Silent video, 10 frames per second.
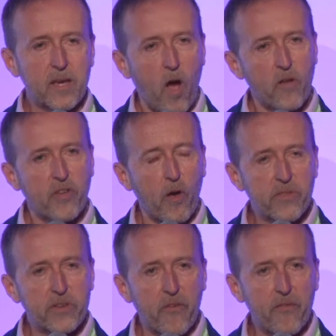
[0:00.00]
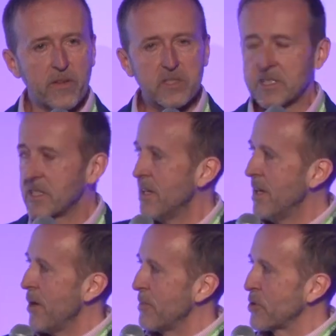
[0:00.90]
can't tell the difference
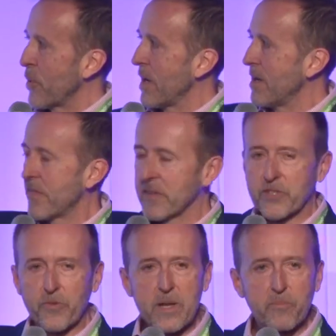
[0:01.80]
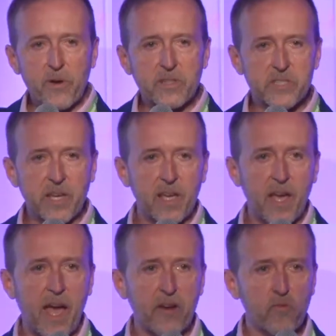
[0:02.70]
between the screen printing
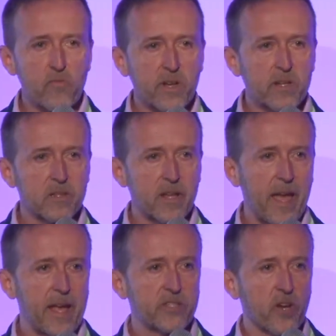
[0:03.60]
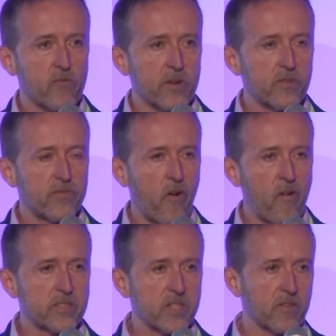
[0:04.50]
and a real hedge, a real
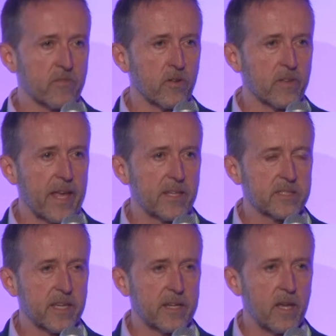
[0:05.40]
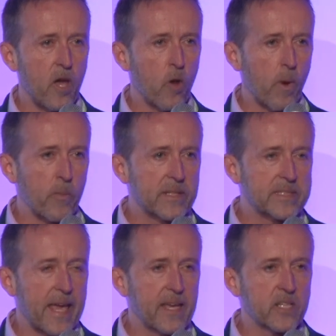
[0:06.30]
forest, a real lake scene. When we
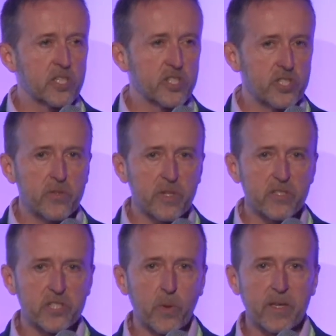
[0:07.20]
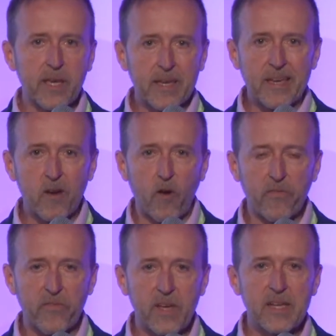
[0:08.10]
take students who are kicking
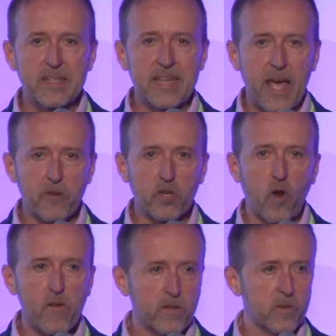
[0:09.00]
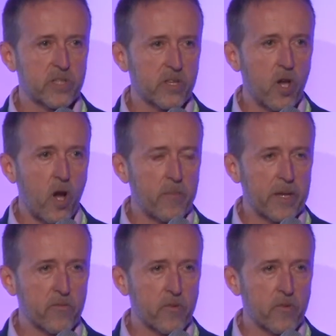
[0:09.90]
off down a corridor to the calming